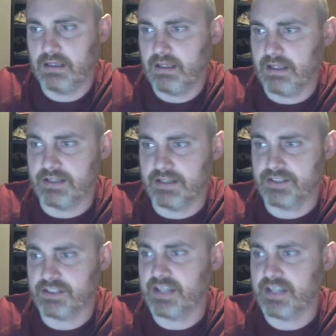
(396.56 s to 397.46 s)
and it's
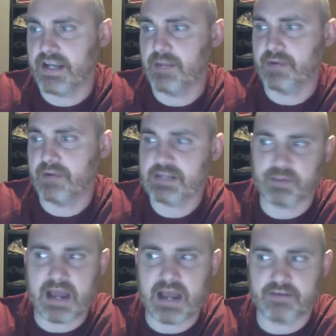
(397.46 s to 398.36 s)
just setting up a Raspberry
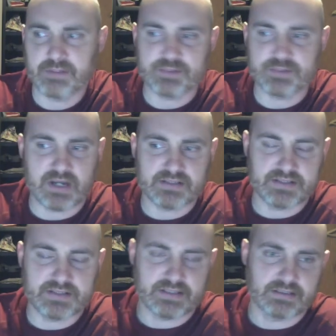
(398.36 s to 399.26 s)
Pi for image
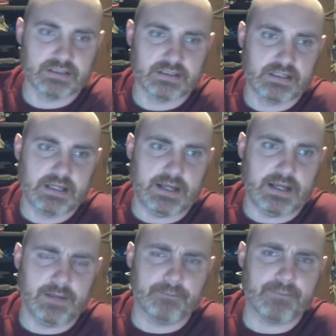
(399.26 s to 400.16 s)
processing.
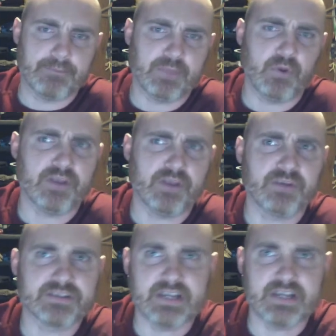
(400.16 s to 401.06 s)
The point of the
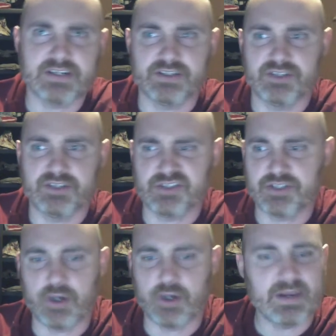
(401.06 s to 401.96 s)
presentation is just to
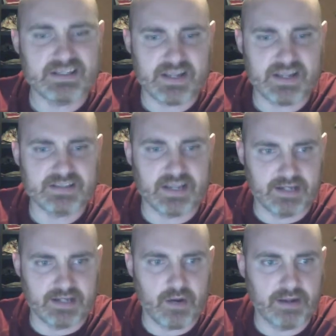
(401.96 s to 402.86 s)
show how easy it is to get
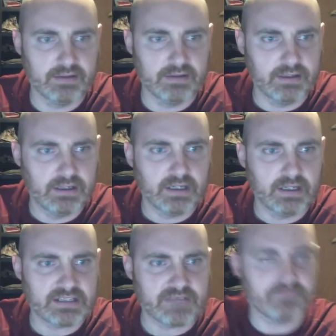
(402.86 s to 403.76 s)
going, because I've